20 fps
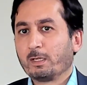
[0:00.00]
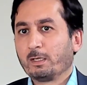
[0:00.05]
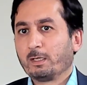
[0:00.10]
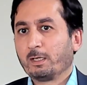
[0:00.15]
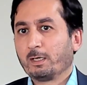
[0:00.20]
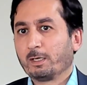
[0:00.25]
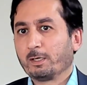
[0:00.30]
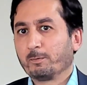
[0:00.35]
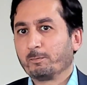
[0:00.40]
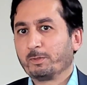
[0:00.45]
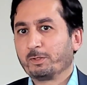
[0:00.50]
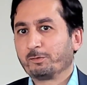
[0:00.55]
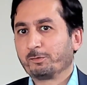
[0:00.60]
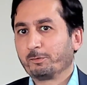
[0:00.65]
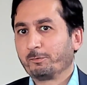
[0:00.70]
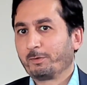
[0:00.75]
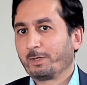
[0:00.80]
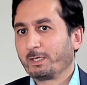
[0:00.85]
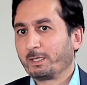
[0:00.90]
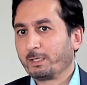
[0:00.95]
It's
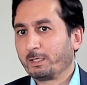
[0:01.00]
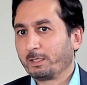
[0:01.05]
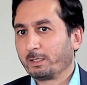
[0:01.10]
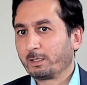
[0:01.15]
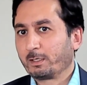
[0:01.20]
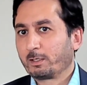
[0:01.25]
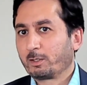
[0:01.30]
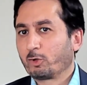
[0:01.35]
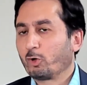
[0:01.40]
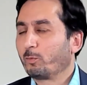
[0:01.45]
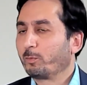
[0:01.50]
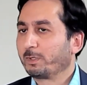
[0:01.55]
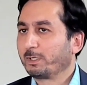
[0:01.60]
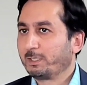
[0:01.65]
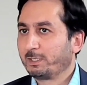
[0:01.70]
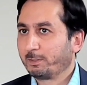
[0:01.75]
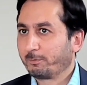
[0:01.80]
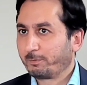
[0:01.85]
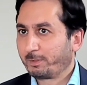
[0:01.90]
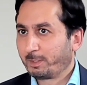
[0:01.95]
very
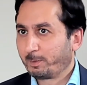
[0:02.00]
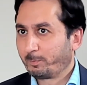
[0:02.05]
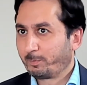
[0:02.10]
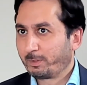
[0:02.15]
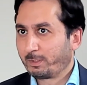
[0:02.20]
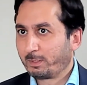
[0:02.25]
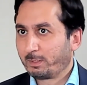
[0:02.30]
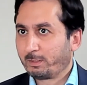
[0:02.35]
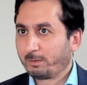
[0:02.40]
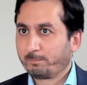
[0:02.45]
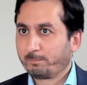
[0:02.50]
commonly available.